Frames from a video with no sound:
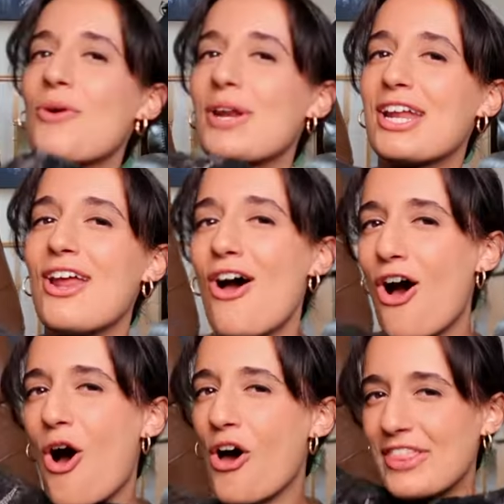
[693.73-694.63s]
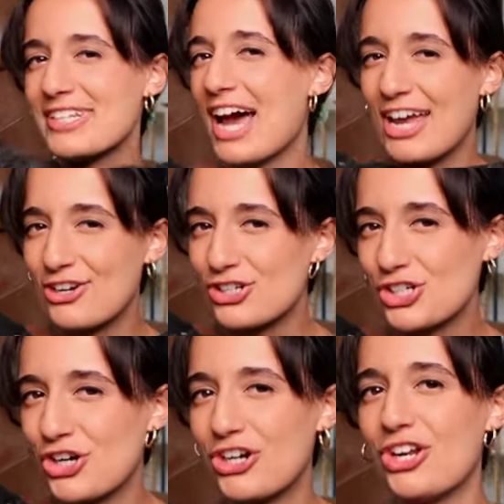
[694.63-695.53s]
voted on the tiger
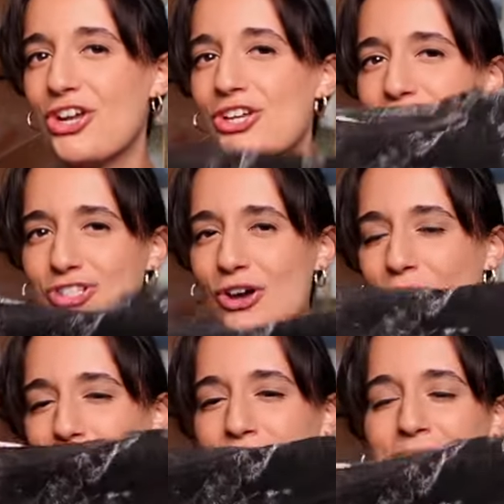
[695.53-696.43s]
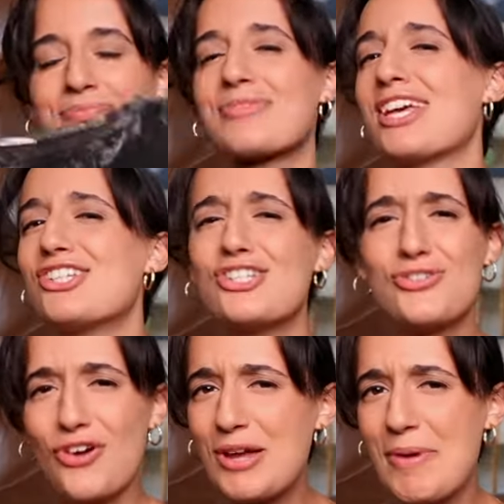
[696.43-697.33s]
shirt. So
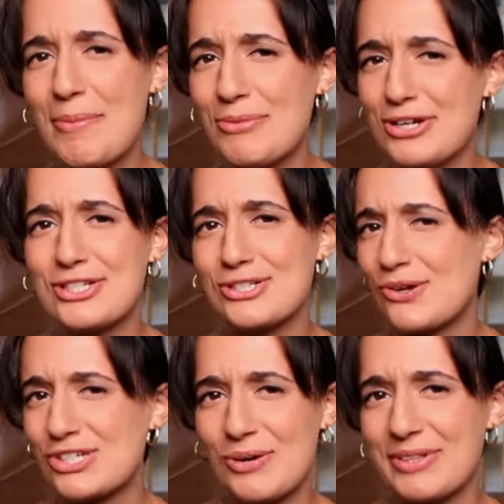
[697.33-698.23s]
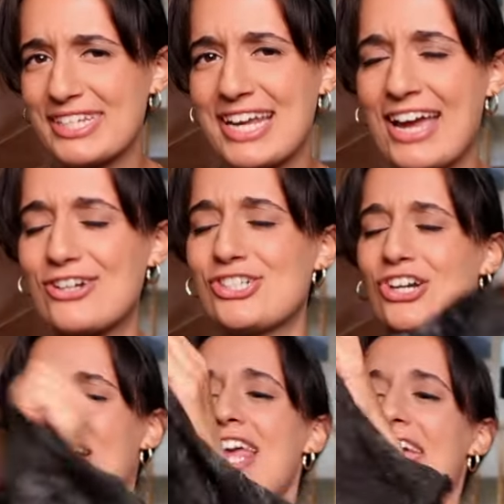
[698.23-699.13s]
just great memories associated with the tiger
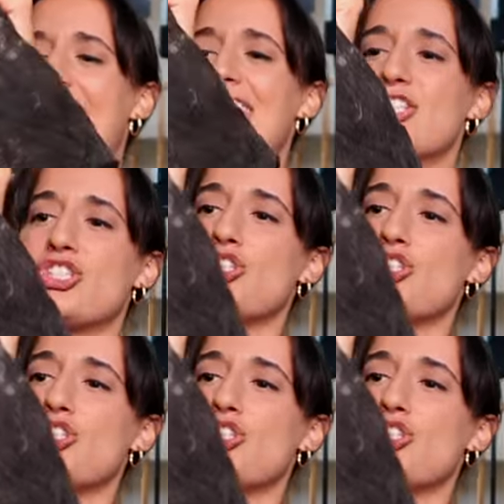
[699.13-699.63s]
shirt. It's